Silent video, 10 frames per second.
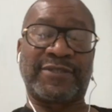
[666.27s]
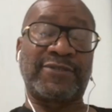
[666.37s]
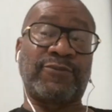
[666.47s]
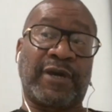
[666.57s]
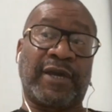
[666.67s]

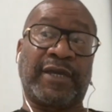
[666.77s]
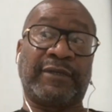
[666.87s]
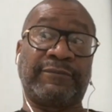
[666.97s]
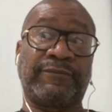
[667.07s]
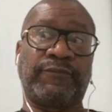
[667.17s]
And this is
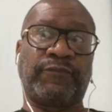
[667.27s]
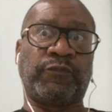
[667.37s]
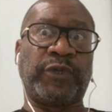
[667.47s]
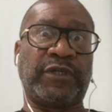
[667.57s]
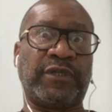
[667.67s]
why
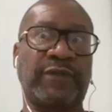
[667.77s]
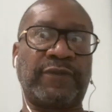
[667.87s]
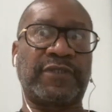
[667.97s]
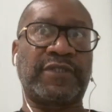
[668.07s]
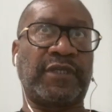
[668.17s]
we
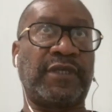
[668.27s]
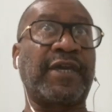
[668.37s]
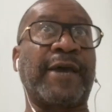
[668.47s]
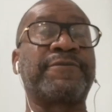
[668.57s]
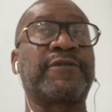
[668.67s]
don't
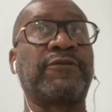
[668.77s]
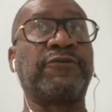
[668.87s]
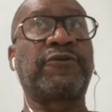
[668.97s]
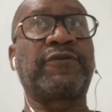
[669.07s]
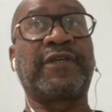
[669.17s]
see
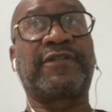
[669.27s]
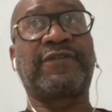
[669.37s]
absolute